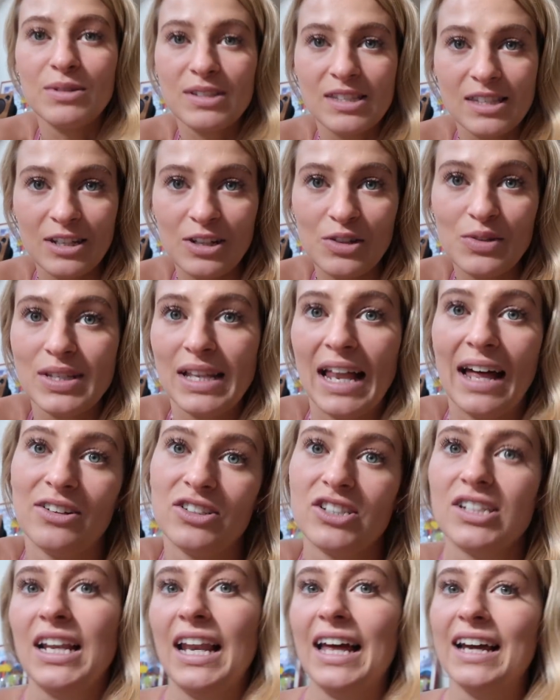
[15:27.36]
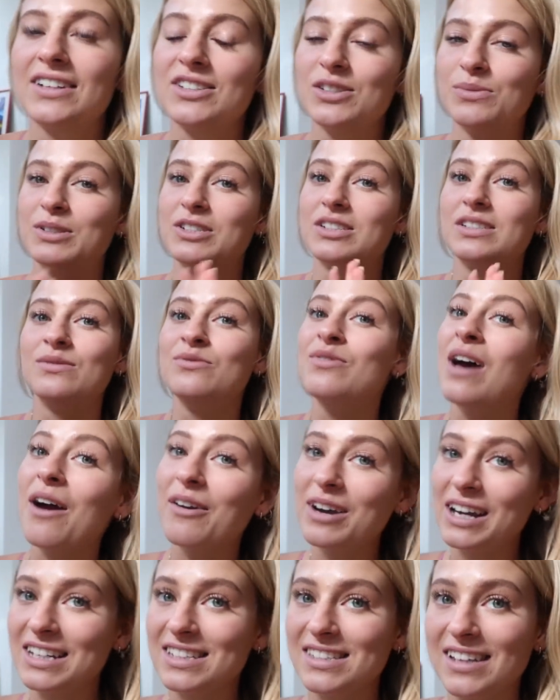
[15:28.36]
it was the new Slange collection, which is
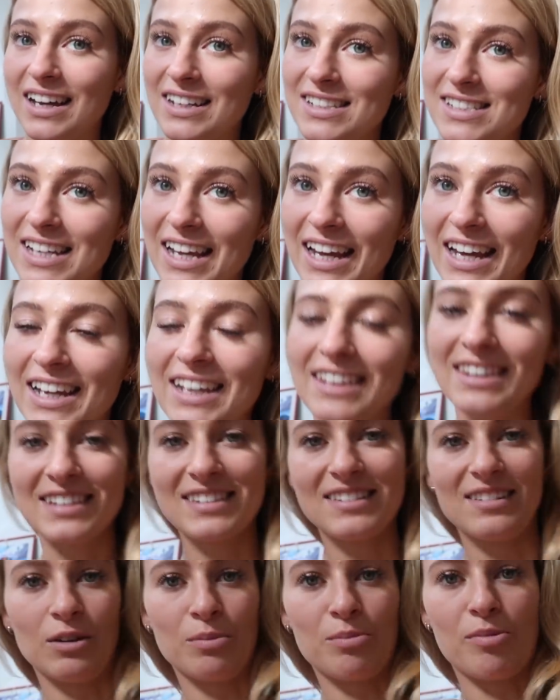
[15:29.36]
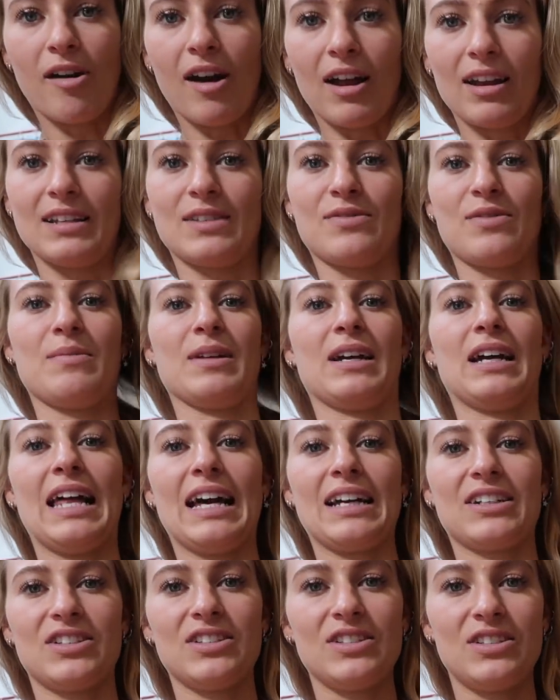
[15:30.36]
very exciting. This little bralette's from the
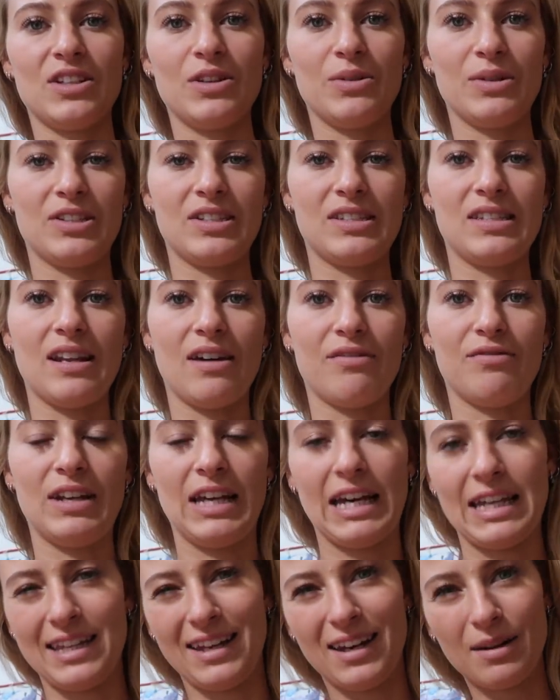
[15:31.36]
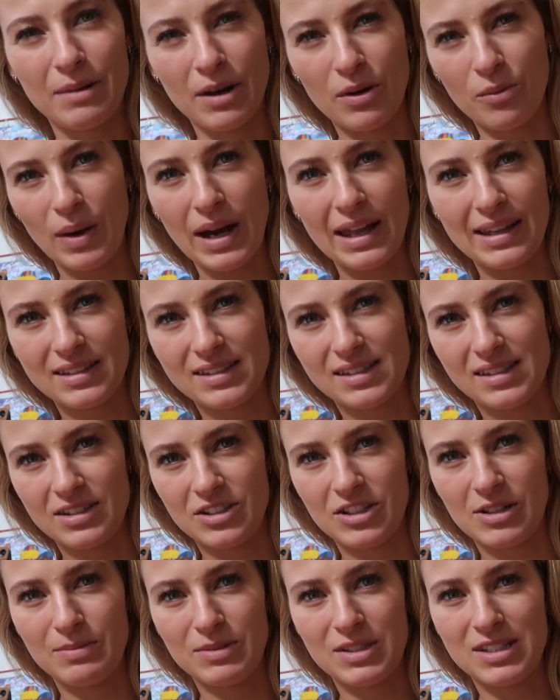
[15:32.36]
collection too, which is lovely. I think I might wear this to the
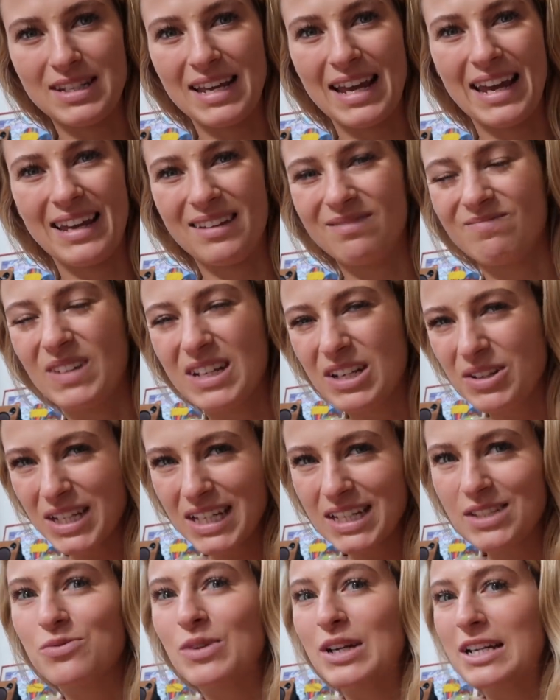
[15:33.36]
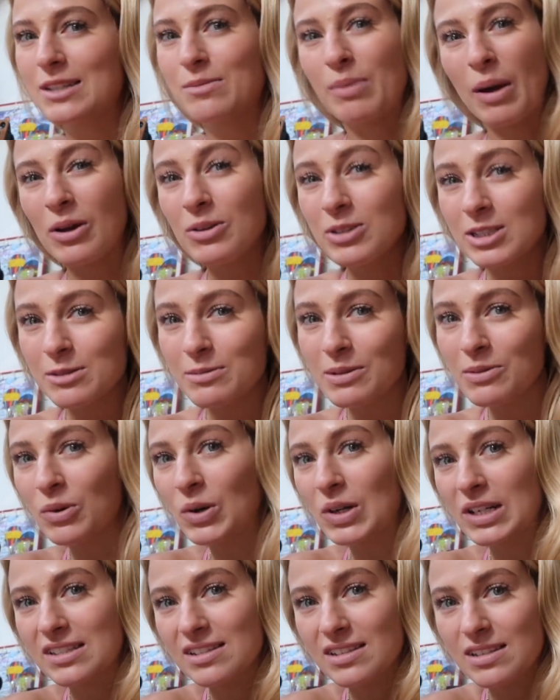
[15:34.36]
gym today. I don't think it's really supposed to be
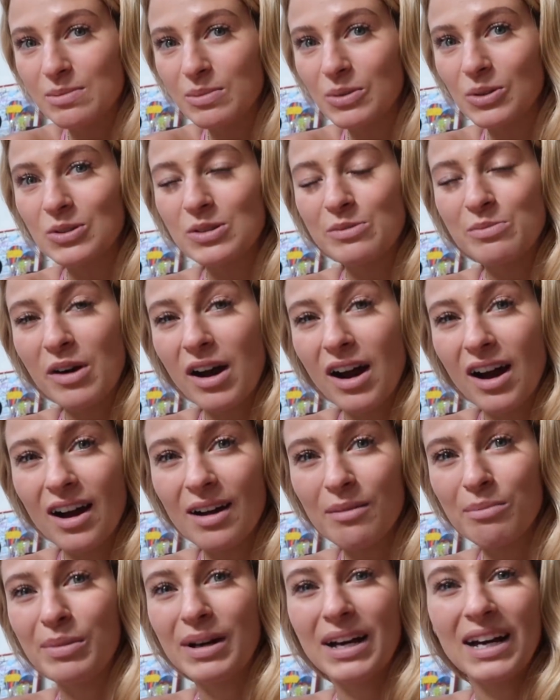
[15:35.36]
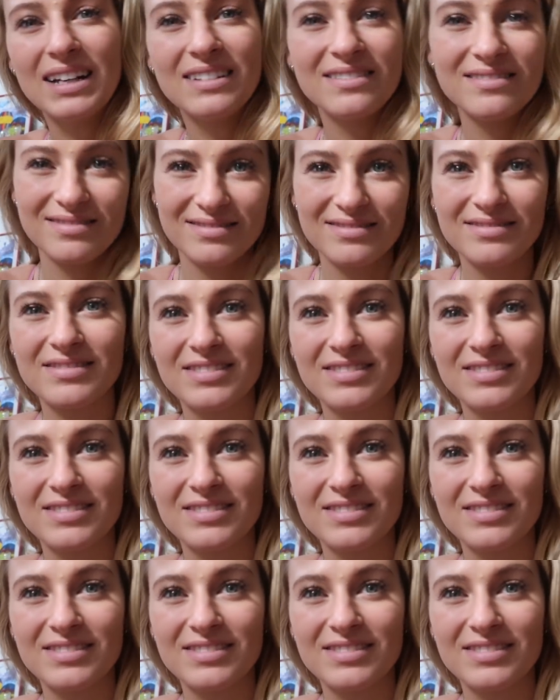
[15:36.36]
worn as a sports bra, but